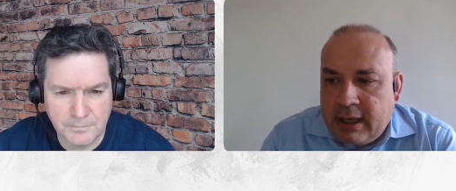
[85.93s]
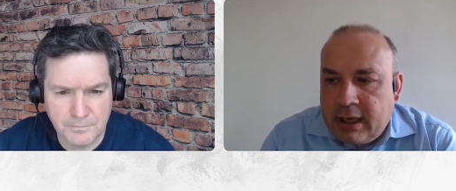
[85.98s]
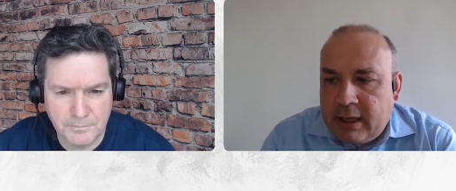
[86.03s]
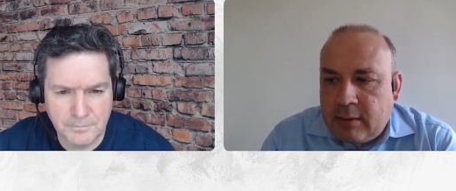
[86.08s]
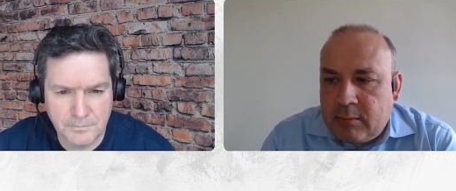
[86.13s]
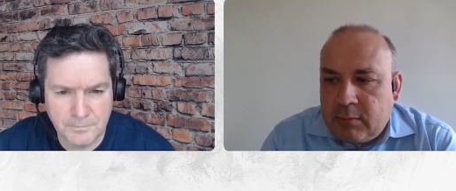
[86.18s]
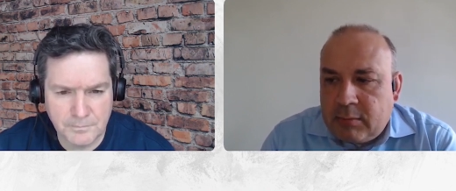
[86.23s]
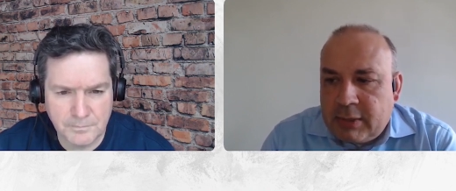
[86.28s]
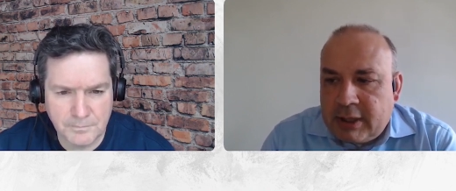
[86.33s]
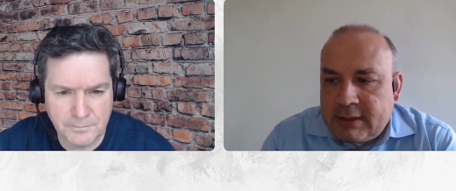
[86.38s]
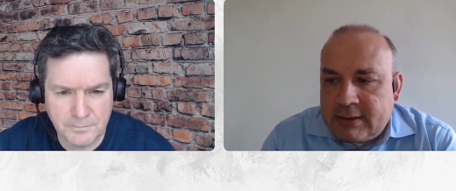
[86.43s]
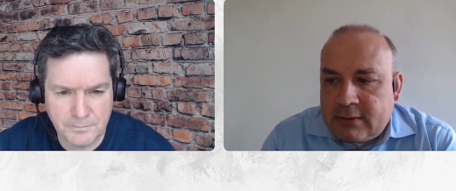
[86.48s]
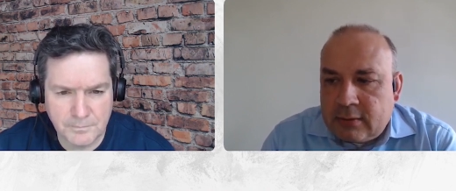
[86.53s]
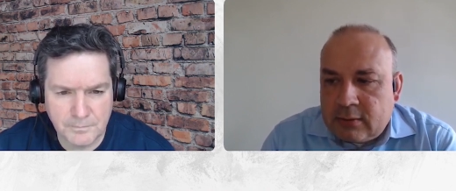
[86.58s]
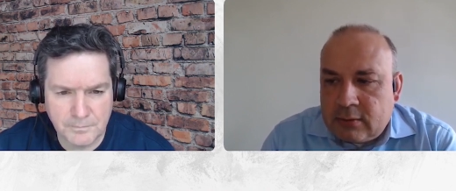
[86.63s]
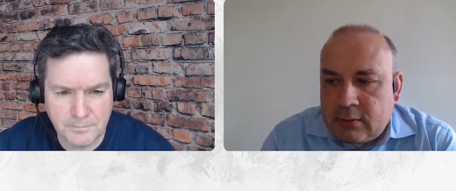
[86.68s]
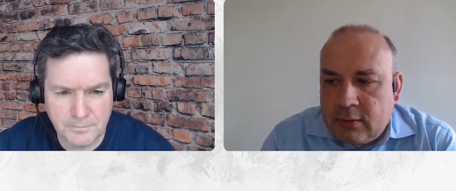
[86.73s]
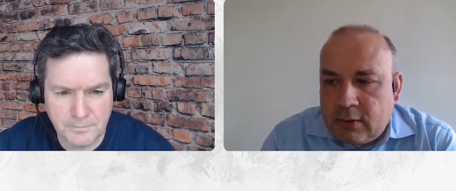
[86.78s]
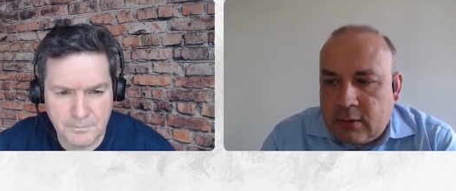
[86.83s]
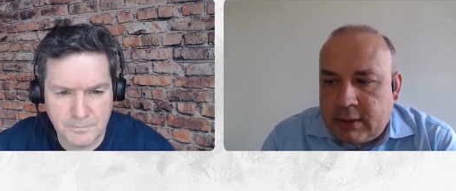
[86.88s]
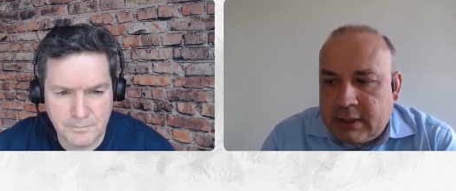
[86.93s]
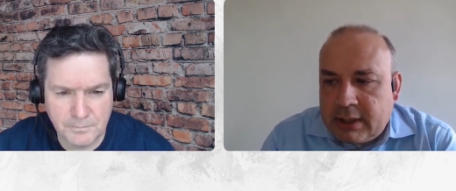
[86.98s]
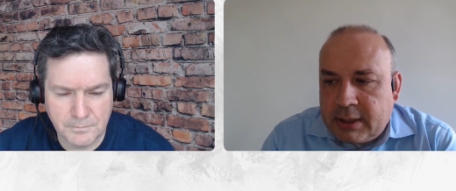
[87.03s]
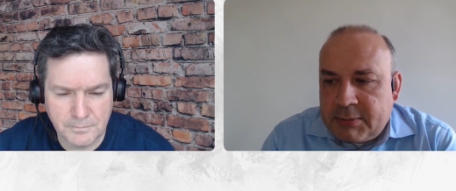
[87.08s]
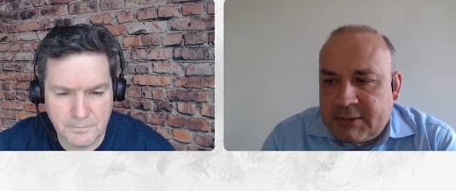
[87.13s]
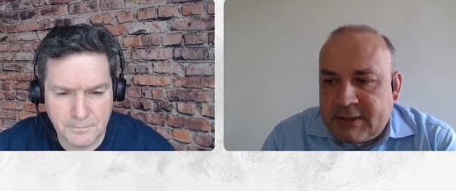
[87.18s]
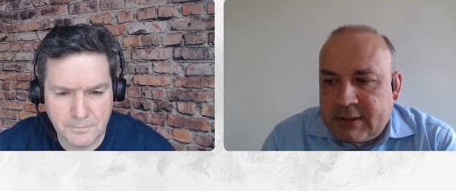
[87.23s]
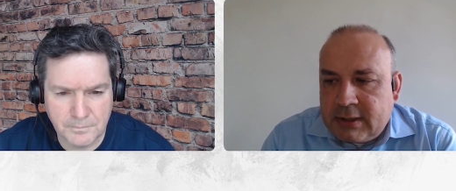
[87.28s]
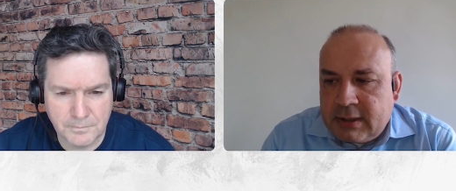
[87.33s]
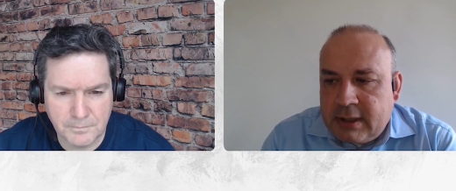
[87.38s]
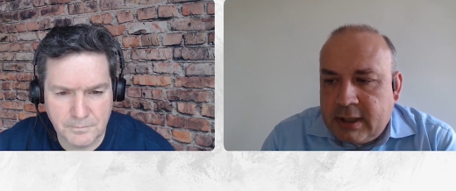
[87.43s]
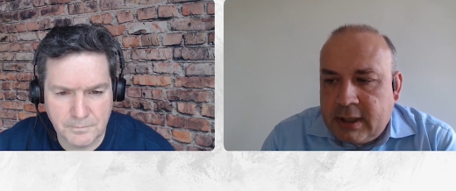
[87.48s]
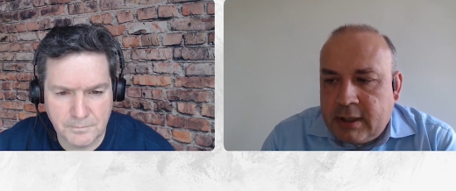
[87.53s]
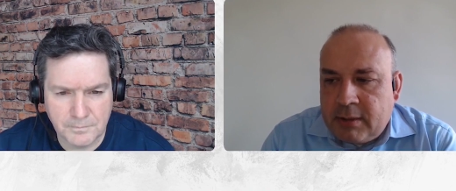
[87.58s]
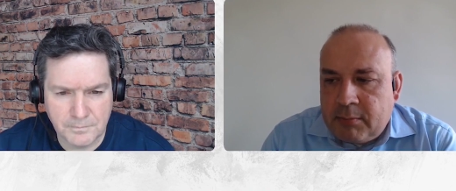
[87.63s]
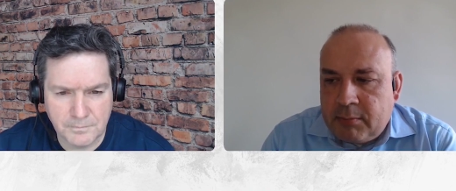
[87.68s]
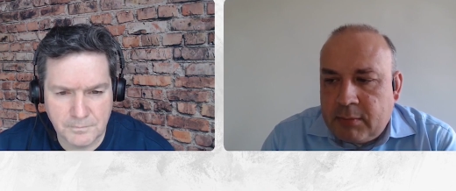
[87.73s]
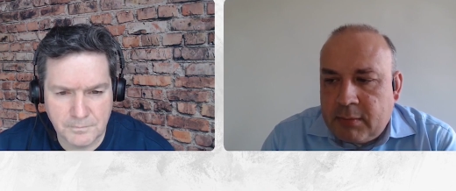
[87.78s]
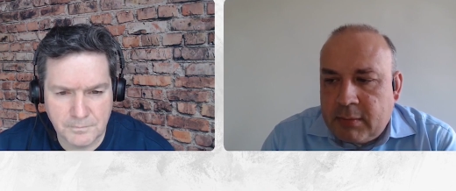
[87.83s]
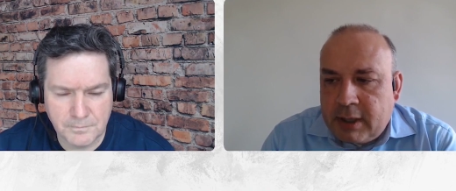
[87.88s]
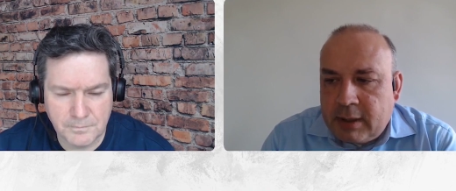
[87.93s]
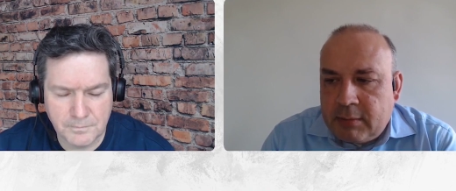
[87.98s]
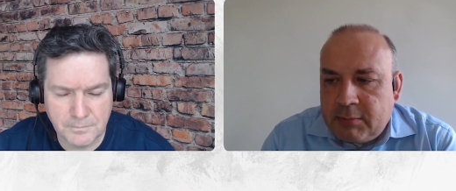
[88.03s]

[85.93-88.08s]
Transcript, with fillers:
Speaker 1: um, based on Cortex um,